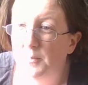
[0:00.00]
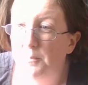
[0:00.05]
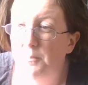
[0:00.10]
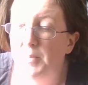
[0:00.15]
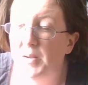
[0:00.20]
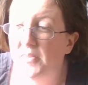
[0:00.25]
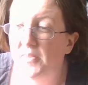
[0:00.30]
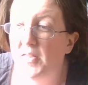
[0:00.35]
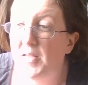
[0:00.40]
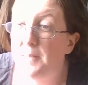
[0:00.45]

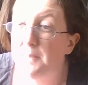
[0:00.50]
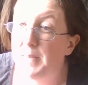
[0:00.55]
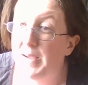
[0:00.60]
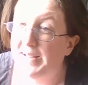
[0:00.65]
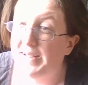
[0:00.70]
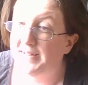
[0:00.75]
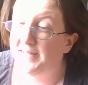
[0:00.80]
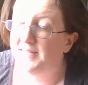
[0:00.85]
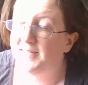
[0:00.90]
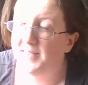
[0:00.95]
But they
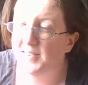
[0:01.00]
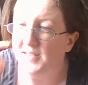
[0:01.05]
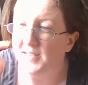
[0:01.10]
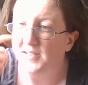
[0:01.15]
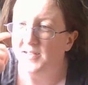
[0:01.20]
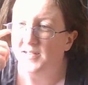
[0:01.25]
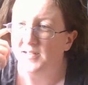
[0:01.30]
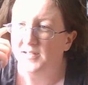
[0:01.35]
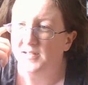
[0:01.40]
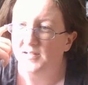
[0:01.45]
might.
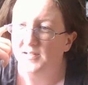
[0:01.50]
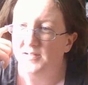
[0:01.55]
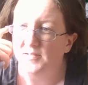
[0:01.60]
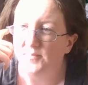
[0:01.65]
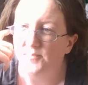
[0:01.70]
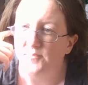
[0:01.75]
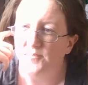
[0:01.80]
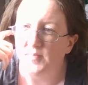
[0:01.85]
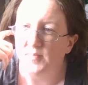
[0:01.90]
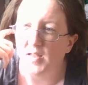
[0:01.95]

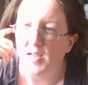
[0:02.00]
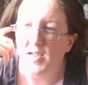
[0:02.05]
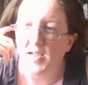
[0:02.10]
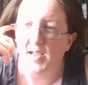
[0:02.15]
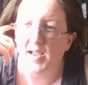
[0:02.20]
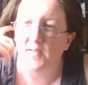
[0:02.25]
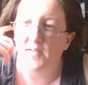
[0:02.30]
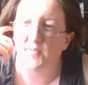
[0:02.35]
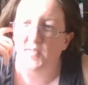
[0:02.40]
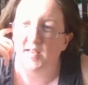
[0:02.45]

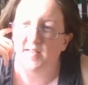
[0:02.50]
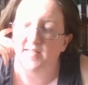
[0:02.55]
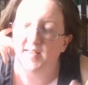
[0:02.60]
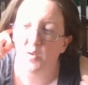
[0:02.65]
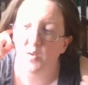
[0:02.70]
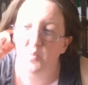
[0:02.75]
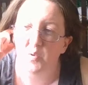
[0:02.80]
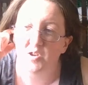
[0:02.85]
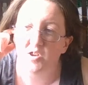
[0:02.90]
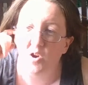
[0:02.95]
If they
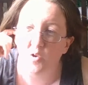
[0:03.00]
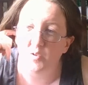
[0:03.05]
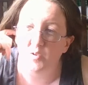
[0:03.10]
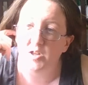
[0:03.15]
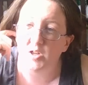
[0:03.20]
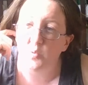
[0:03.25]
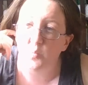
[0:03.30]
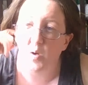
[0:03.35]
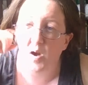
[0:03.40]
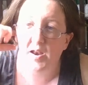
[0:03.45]
say we don't
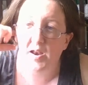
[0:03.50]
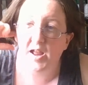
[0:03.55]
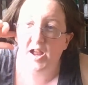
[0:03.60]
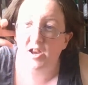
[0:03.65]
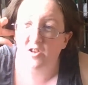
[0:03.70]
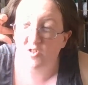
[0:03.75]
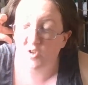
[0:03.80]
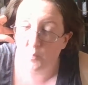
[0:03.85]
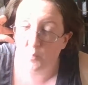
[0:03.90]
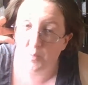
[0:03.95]
need one,
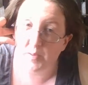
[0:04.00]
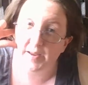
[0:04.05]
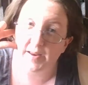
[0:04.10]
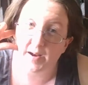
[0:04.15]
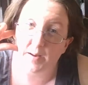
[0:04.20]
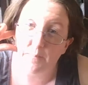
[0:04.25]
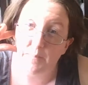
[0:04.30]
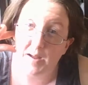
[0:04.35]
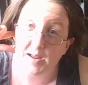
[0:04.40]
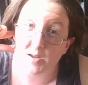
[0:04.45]
I don't
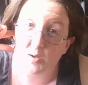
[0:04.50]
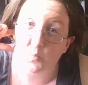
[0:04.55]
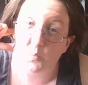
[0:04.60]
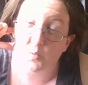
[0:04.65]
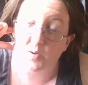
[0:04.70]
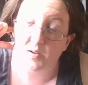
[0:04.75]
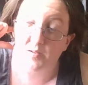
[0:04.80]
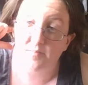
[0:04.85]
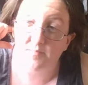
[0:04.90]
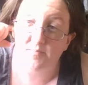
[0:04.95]
plan on buying
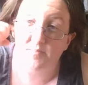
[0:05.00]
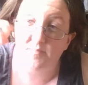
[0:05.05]
one.